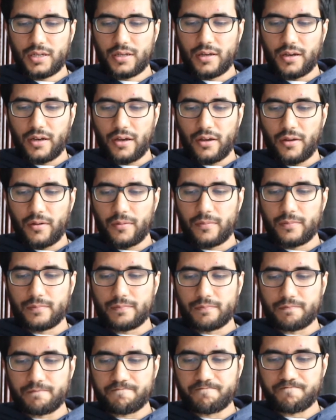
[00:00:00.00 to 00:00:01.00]

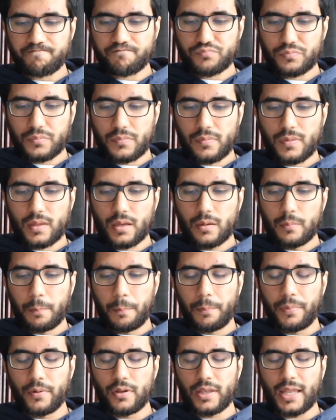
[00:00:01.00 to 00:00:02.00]

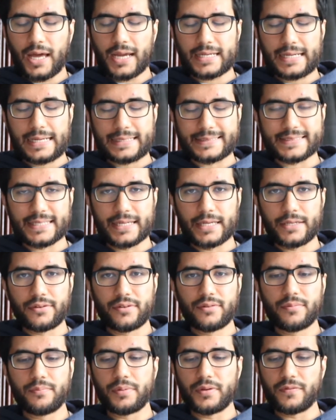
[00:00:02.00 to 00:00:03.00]
But like I said
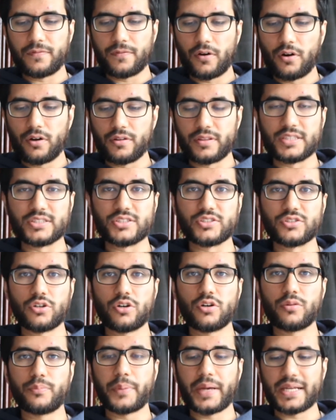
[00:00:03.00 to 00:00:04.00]
before, there's
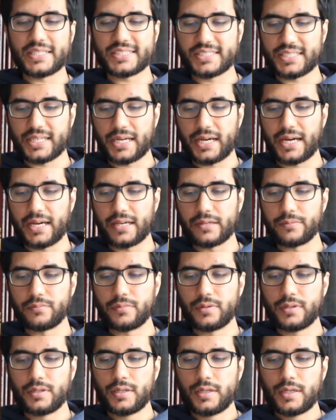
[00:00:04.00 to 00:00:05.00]
no best time
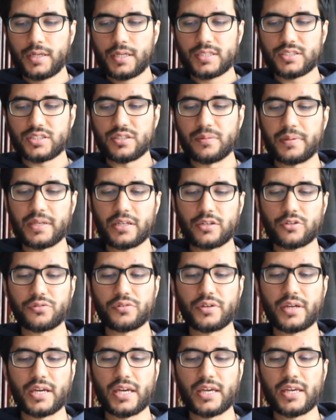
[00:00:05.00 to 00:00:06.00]
to be
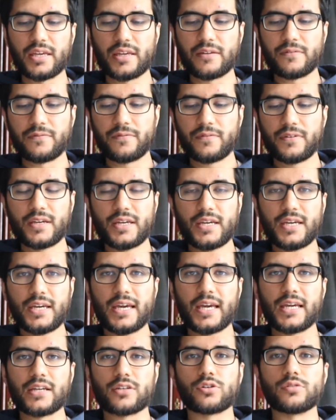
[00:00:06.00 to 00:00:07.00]
creative.
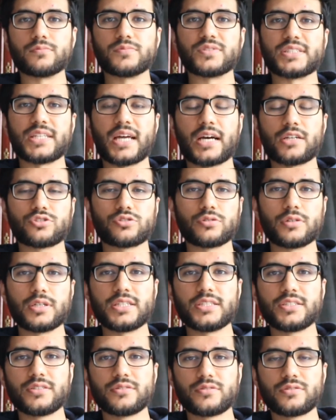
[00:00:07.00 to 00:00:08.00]
It comes
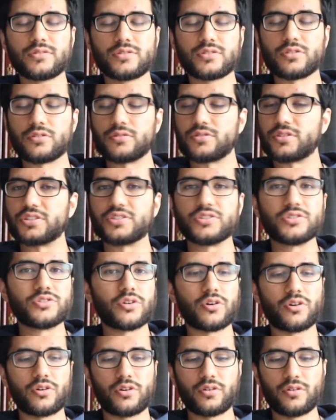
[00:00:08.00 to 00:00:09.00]
naturally, so just
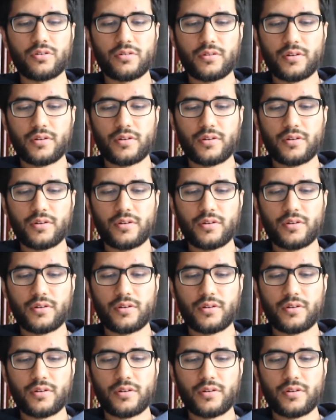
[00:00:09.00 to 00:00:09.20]
don't